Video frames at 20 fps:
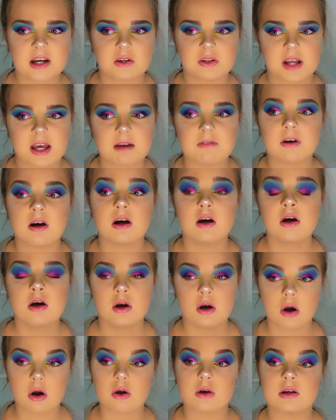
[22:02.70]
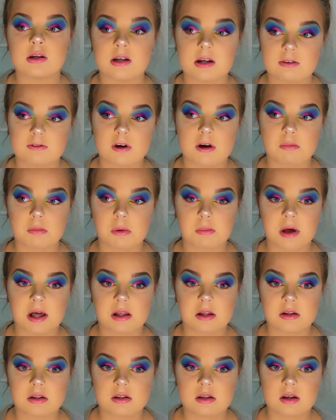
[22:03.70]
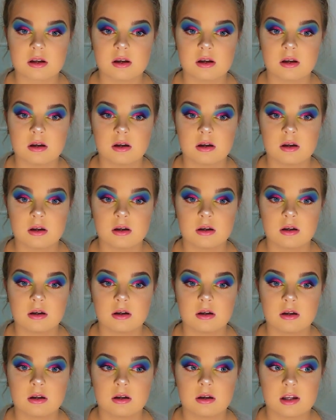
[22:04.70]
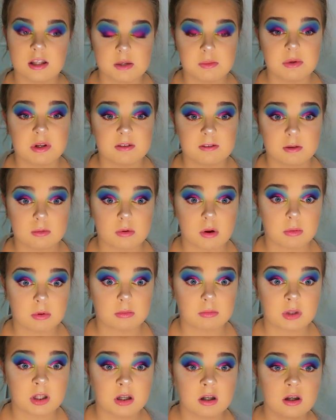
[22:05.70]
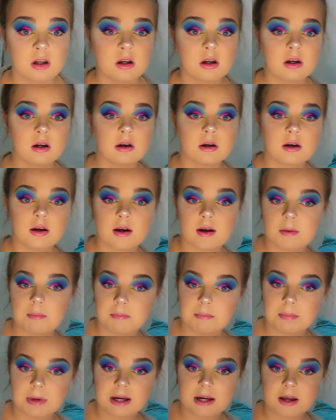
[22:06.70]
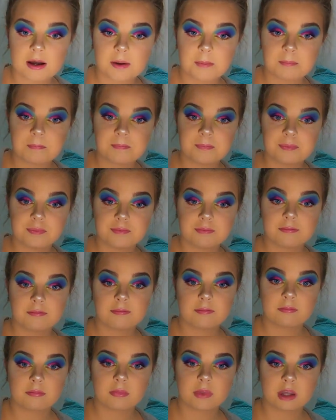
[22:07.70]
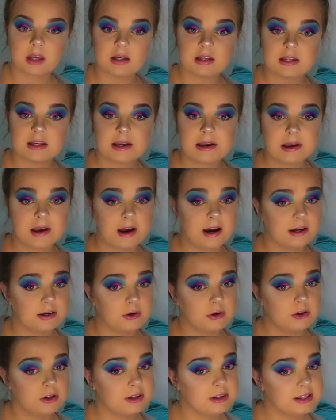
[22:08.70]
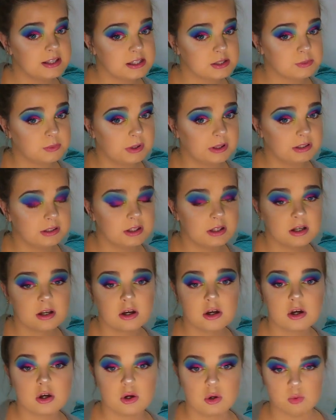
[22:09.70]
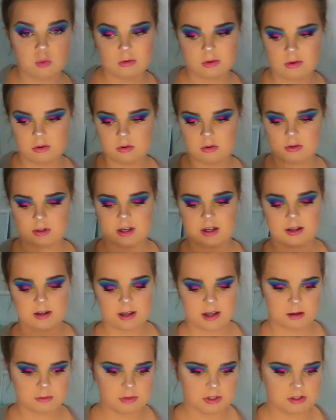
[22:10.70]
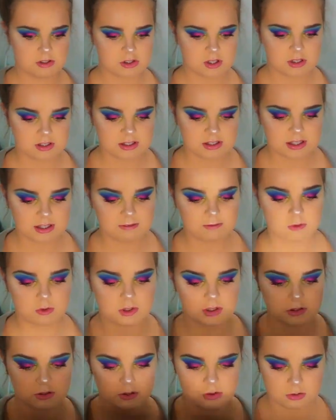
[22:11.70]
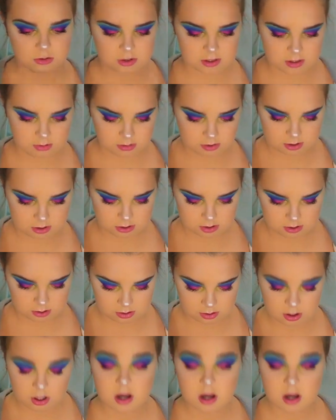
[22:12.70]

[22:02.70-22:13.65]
I could ever own enough rainbow palettes. It's a bit of a problem, but um, yeah, I got this one. Well, okay, how many shades is there? forty-two, is that what it said?